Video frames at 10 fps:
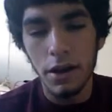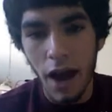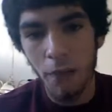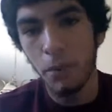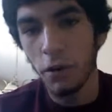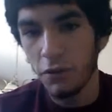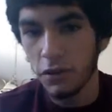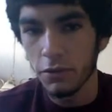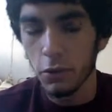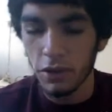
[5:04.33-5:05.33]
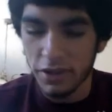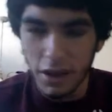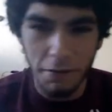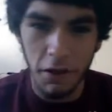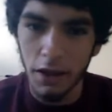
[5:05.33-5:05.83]
Not perfect, of course.
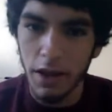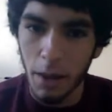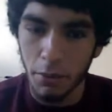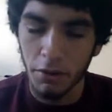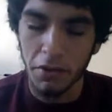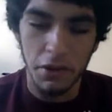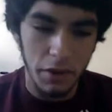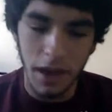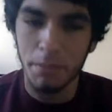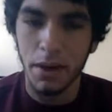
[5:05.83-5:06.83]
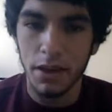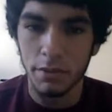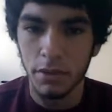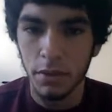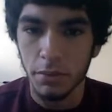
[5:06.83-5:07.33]
Definitely not perfect. You can't
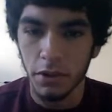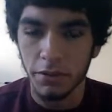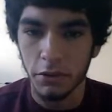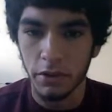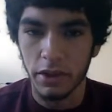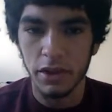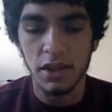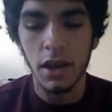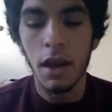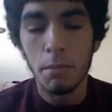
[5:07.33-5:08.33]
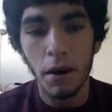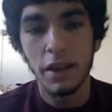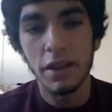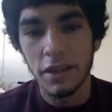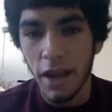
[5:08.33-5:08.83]
possibly be perfect with this.
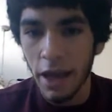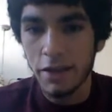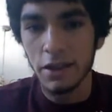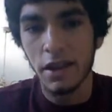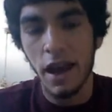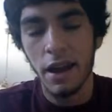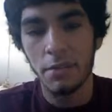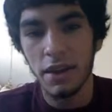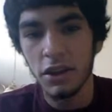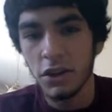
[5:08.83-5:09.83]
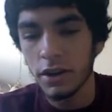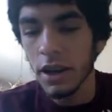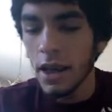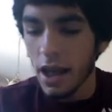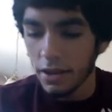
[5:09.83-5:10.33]
But it's an excellent
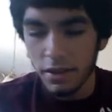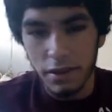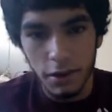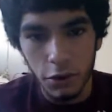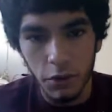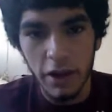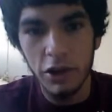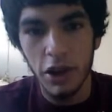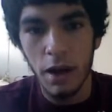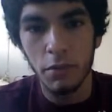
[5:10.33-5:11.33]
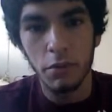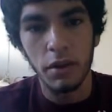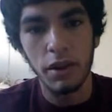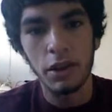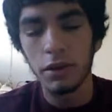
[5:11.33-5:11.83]
adaptation, and I think they did a great job with
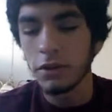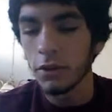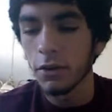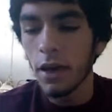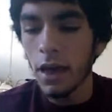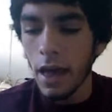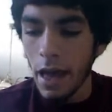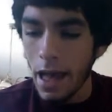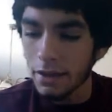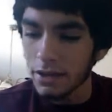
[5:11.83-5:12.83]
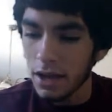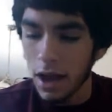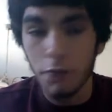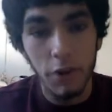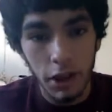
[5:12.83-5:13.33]
what they could do, and
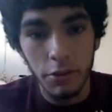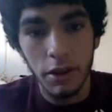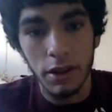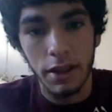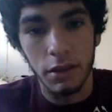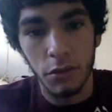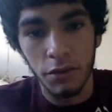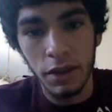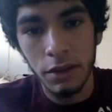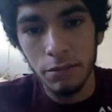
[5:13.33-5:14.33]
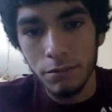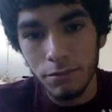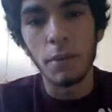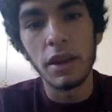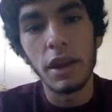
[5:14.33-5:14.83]
I really, really like the movie.
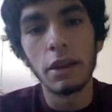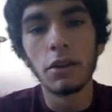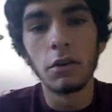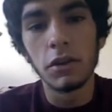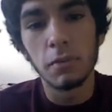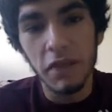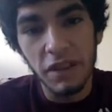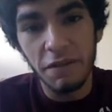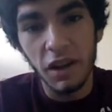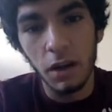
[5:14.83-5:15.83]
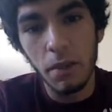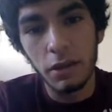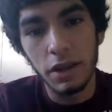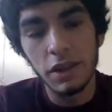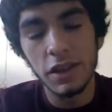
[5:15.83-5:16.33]
I'm going to get a little specific
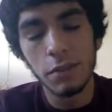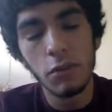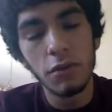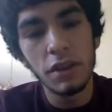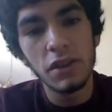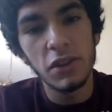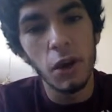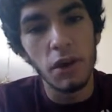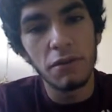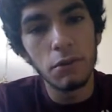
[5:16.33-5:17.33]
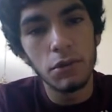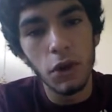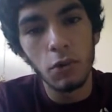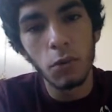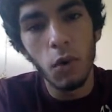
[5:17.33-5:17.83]
about things in the movie, so if you
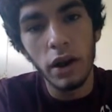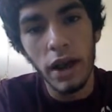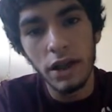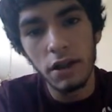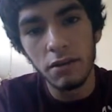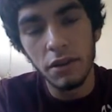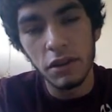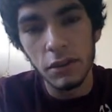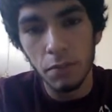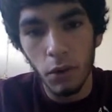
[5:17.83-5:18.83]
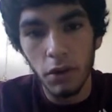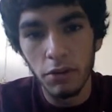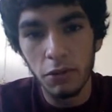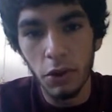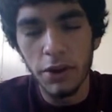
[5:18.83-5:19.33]
don't want any of it
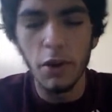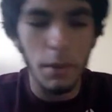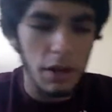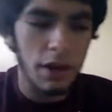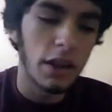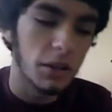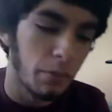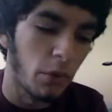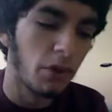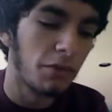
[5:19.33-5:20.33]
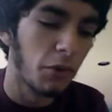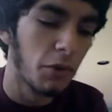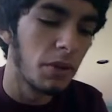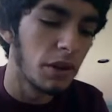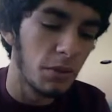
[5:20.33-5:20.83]
spoiled for you, I mean, not spoiled for
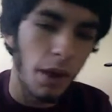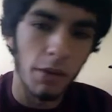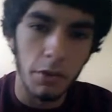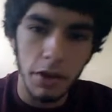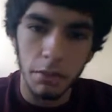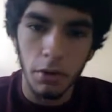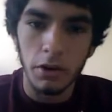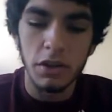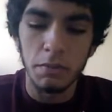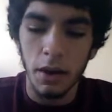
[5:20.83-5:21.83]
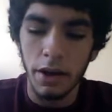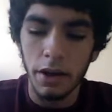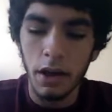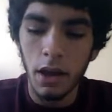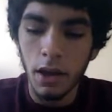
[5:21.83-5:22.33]
you because you probably read the books, but
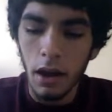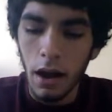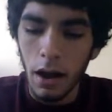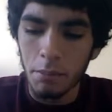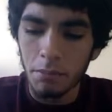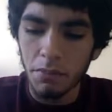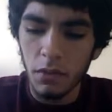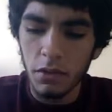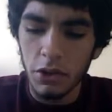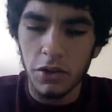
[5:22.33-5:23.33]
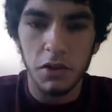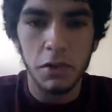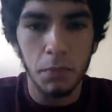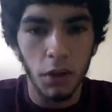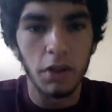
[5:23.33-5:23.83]
just
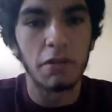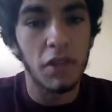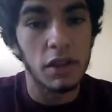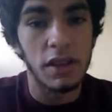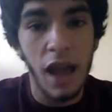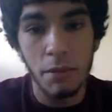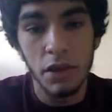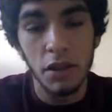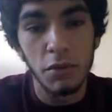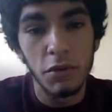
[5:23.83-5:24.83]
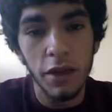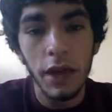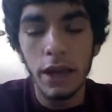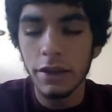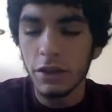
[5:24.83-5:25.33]
spoiled of things that happened in the movie,
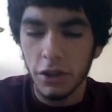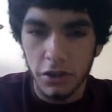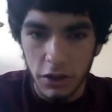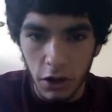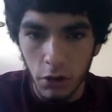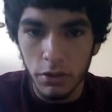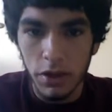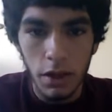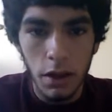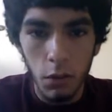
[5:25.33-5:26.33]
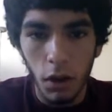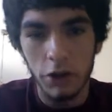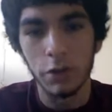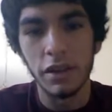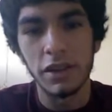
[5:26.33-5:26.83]
I guess. Just don't
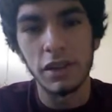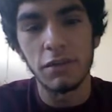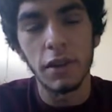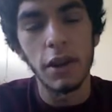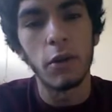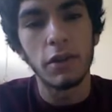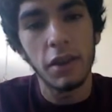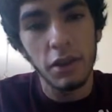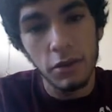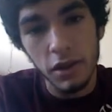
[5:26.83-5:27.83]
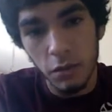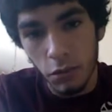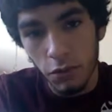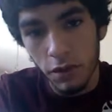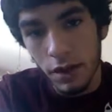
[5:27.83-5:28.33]
watch the rest of this video until you see the
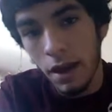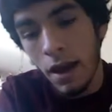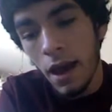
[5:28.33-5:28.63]
movie,